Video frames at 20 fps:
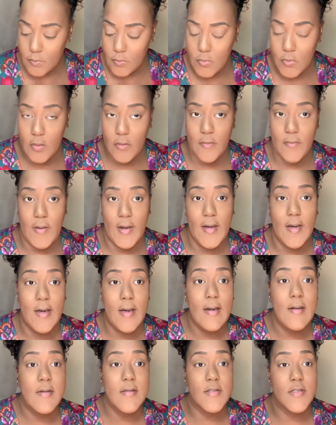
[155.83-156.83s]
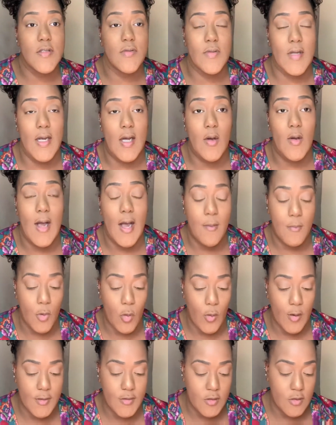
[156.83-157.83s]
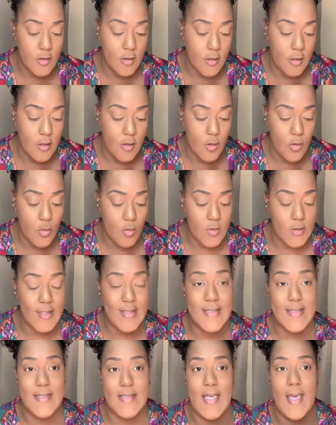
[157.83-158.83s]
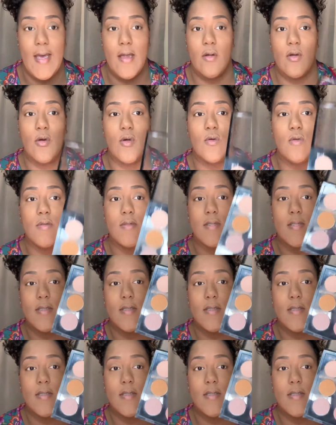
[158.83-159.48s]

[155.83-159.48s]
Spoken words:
All right, so now I'm going to use Saddle.